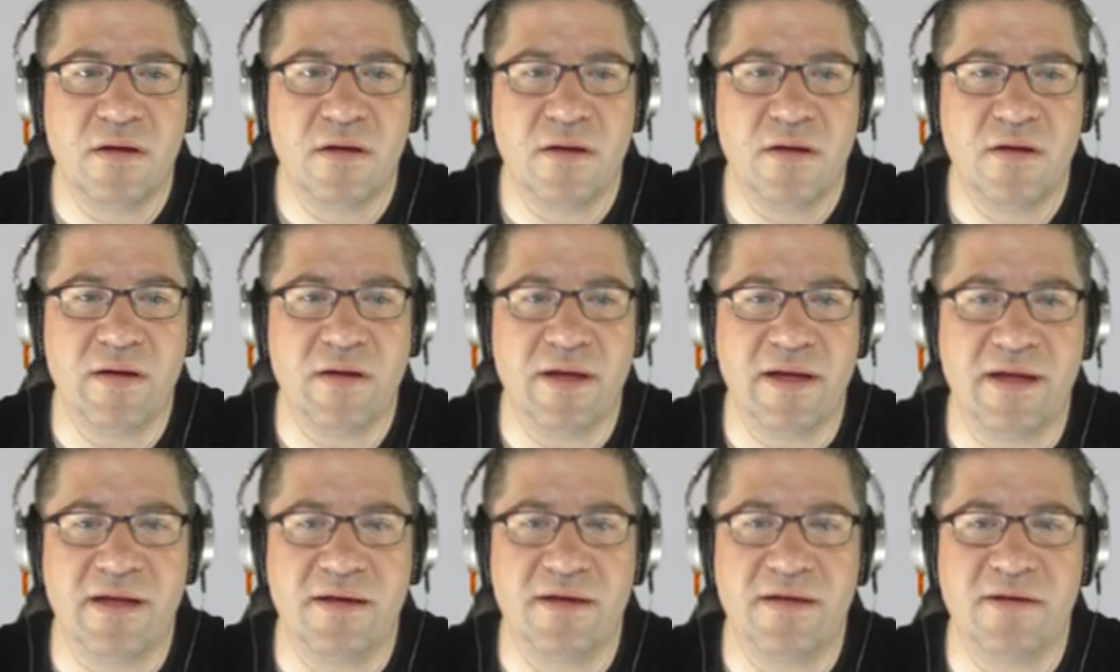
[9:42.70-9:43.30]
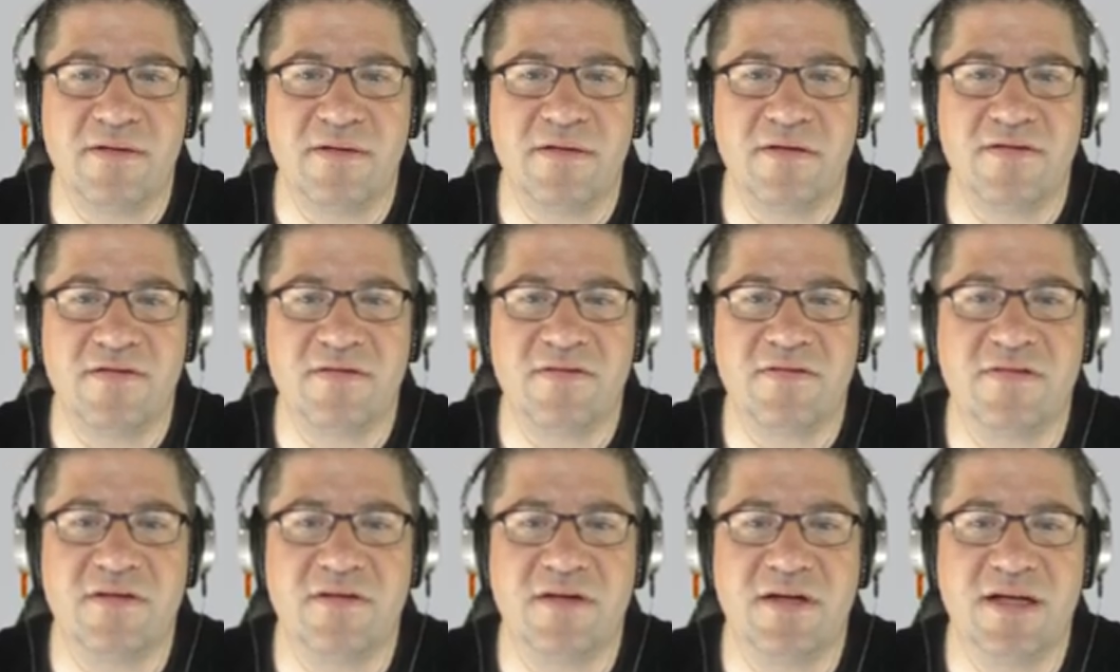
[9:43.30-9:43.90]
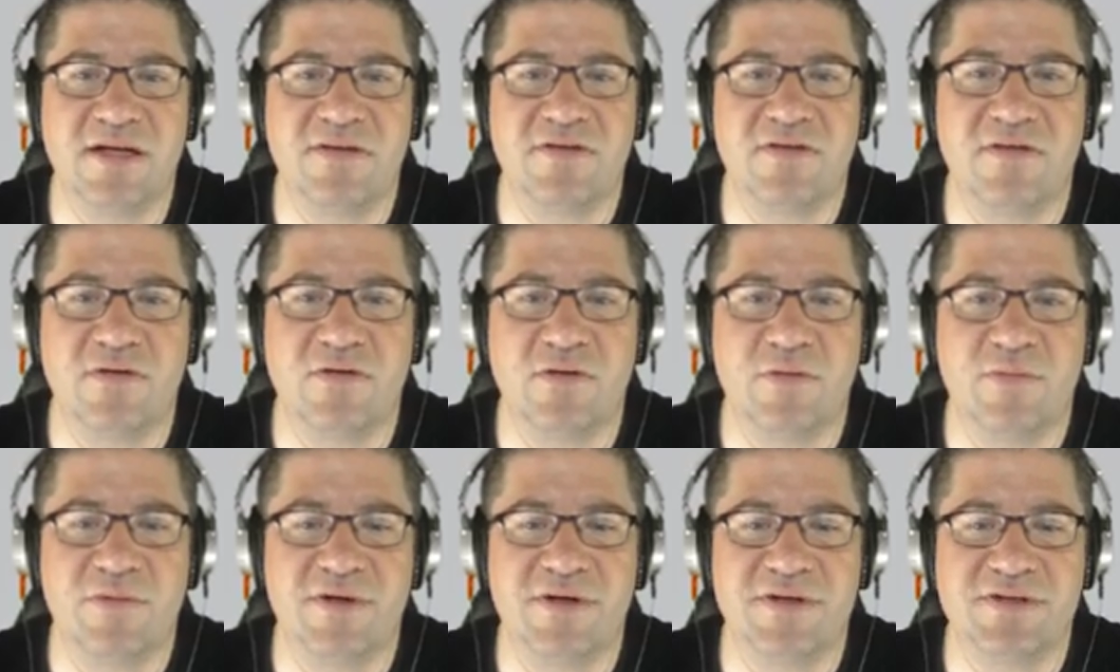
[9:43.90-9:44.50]
Okay, this is the next
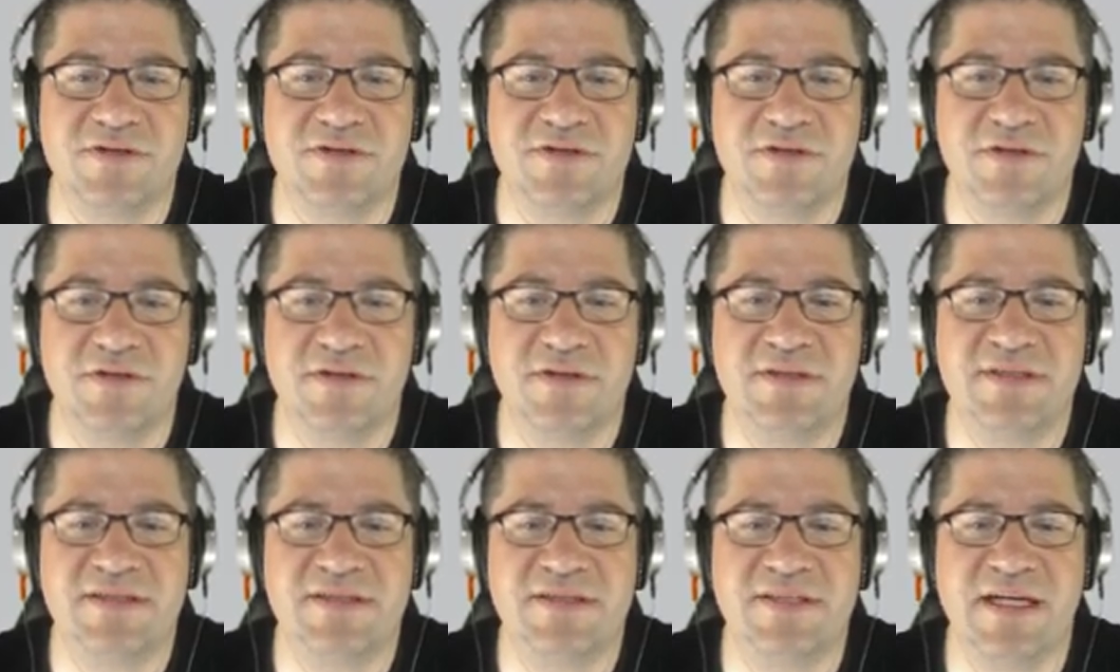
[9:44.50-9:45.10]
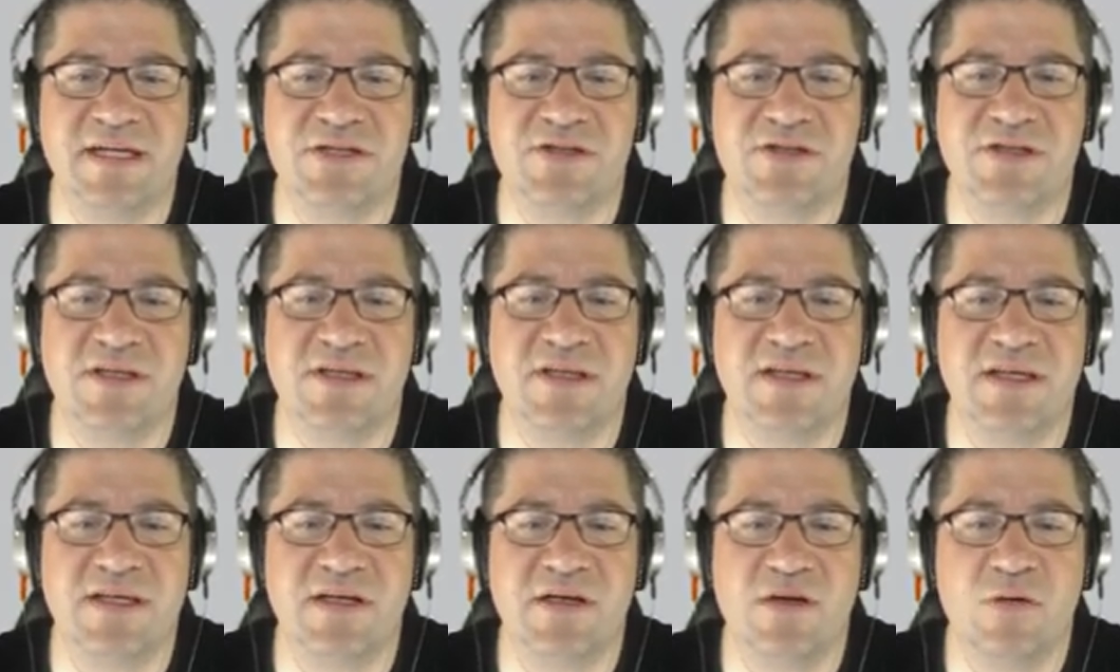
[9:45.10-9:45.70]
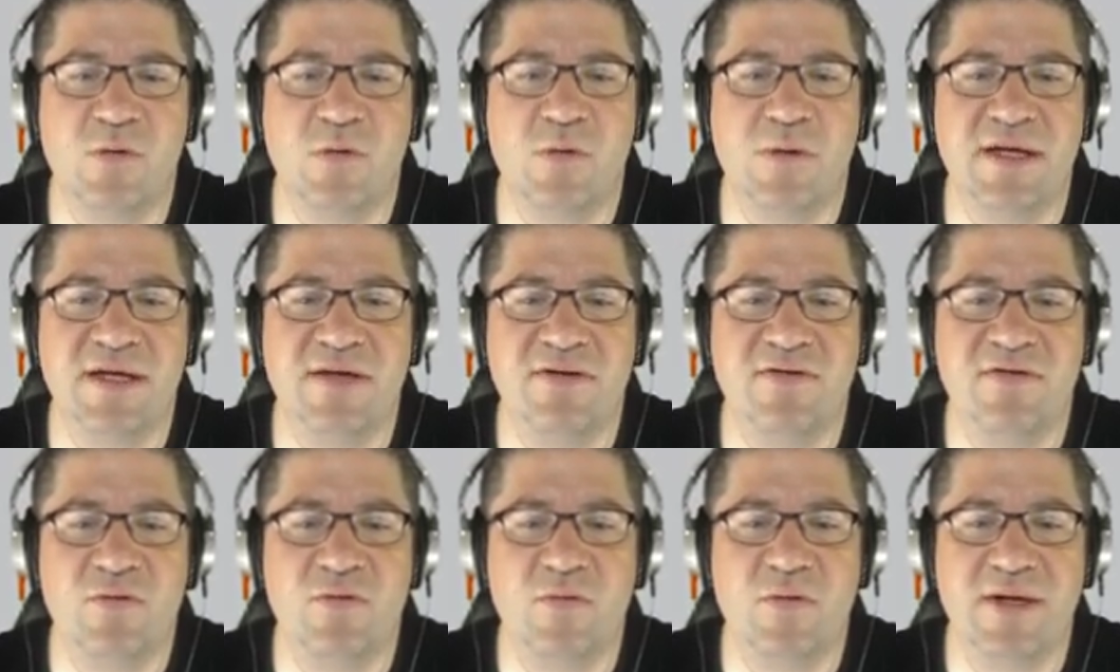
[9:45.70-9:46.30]
little bridge. So this is actually the
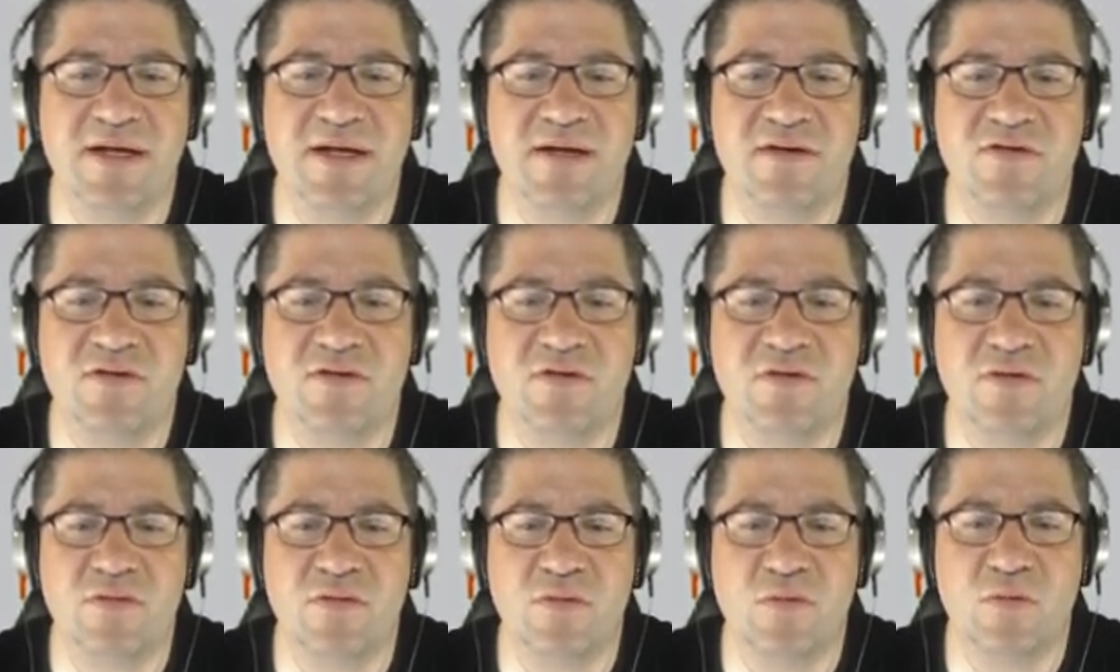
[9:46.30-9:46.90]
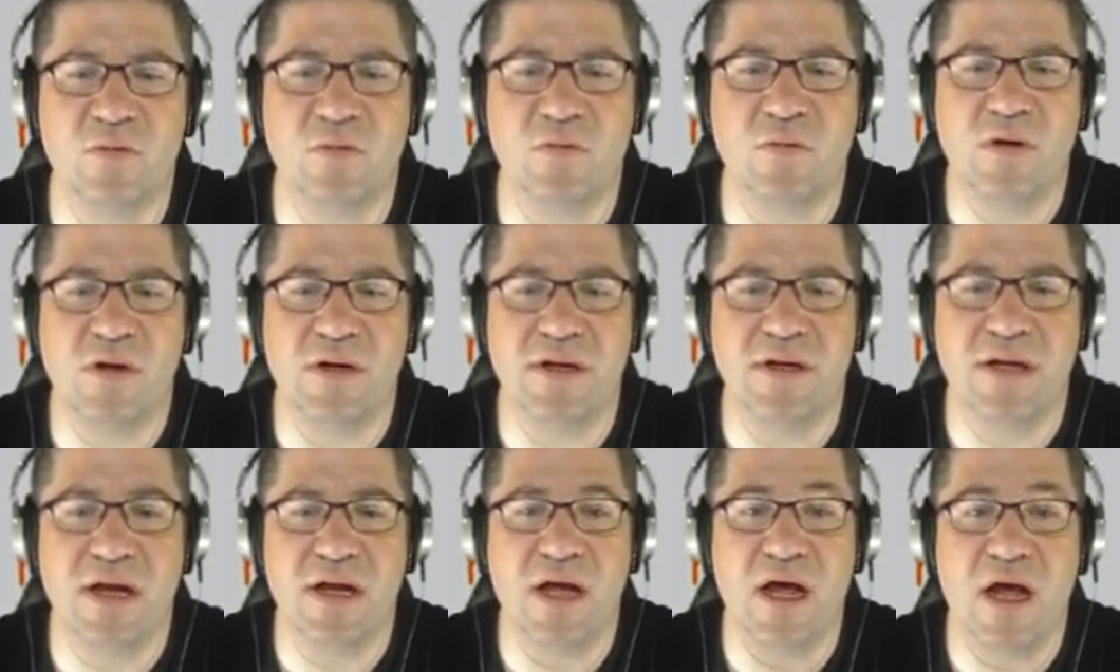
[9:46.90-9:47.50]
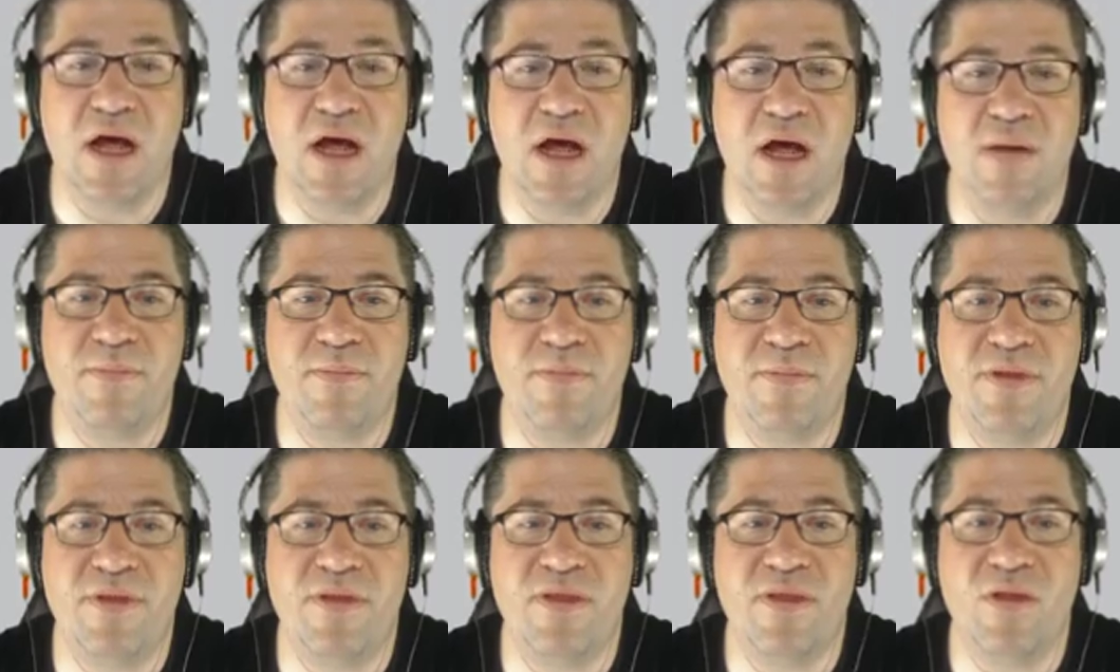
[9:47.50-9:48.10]
quickest way to run up
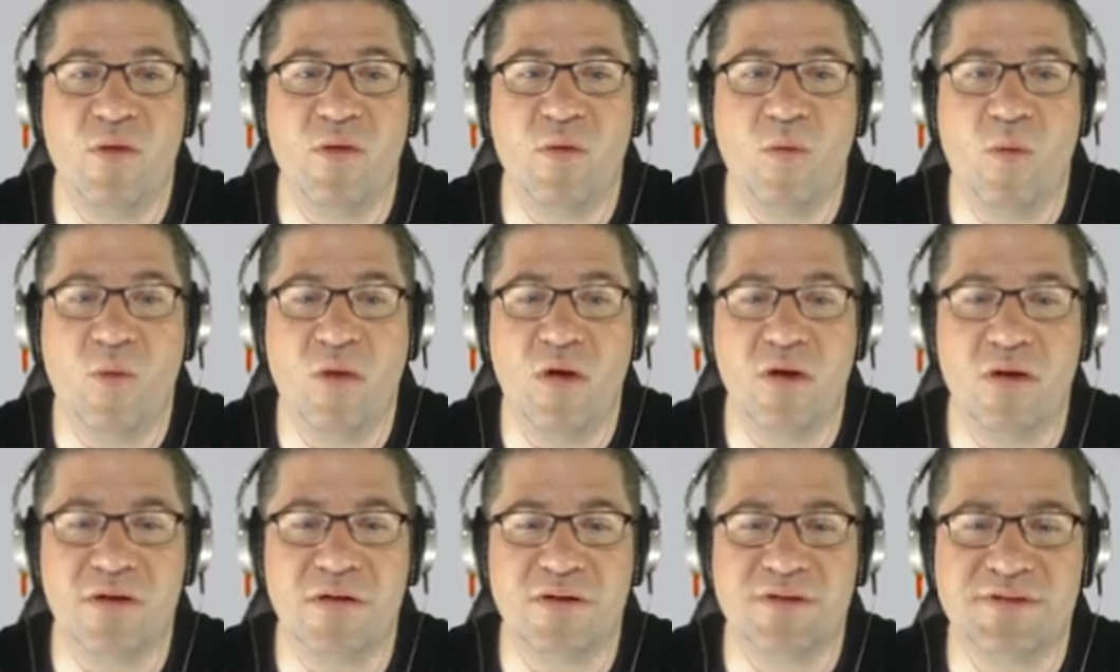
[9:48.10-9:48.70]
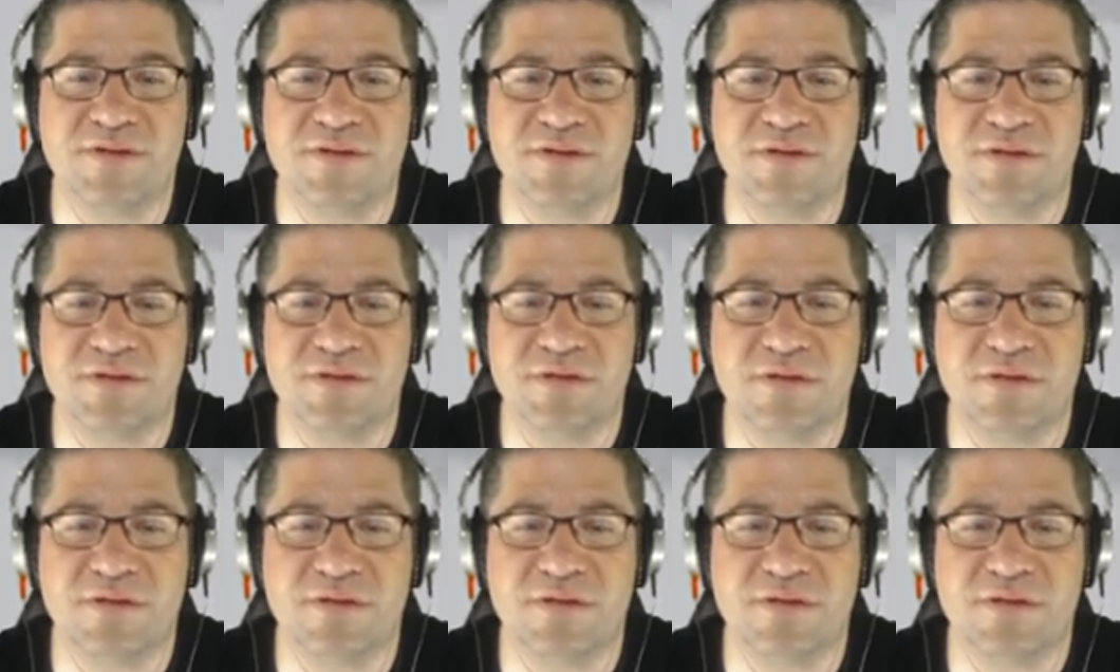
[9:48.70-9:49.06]
the walls.